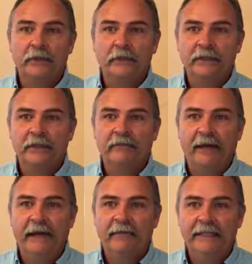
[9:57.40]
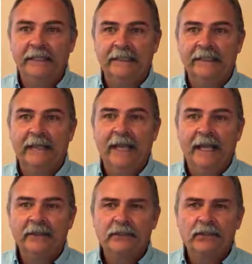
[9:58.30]
to as the 5 E's,
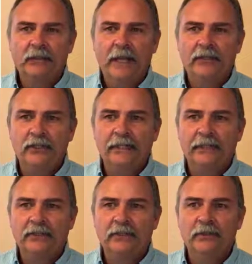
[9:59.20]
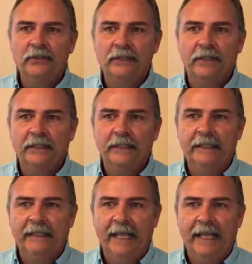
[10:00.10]
as a strategy gets students
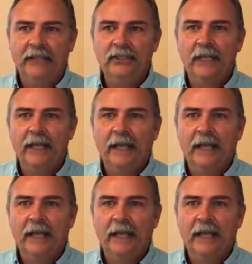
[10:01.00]
engaged,